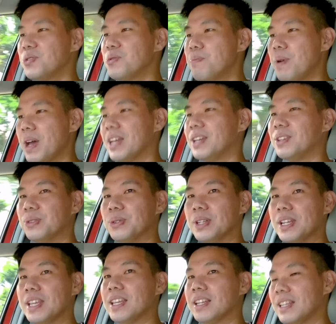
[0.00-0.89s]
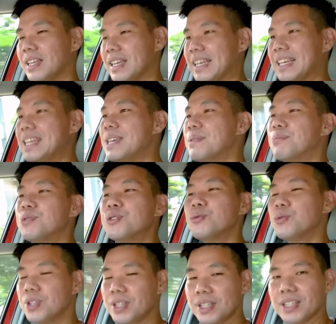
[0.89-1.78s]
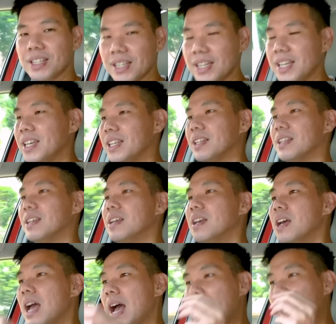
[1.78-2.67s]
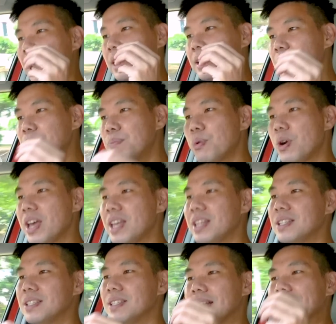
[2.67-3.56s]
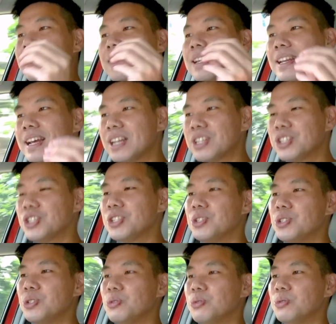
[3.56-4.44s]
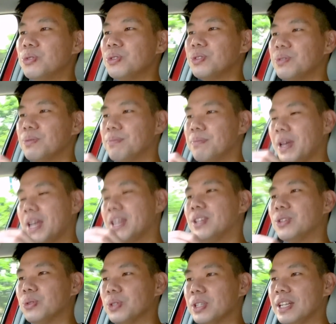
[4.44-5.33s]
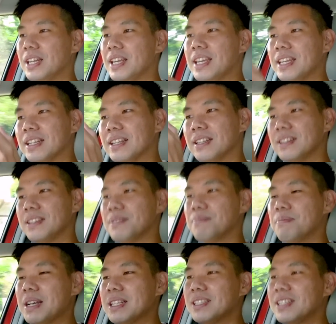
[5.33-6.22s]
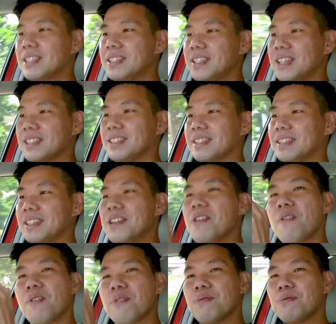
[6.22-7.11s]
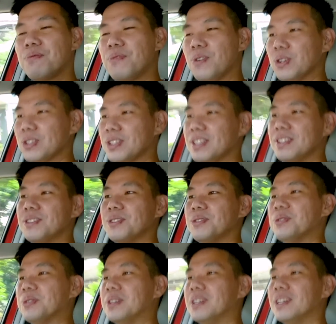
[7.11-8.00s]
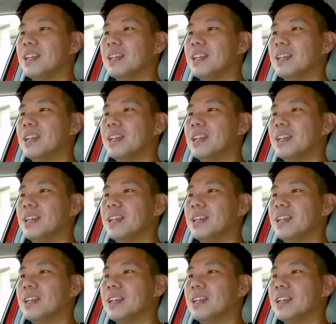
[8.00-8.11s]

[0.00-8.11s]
you back into the lane. It keeps you in the lane. Other brands nudges you back into the lane. The Mazda CX-30 forces you.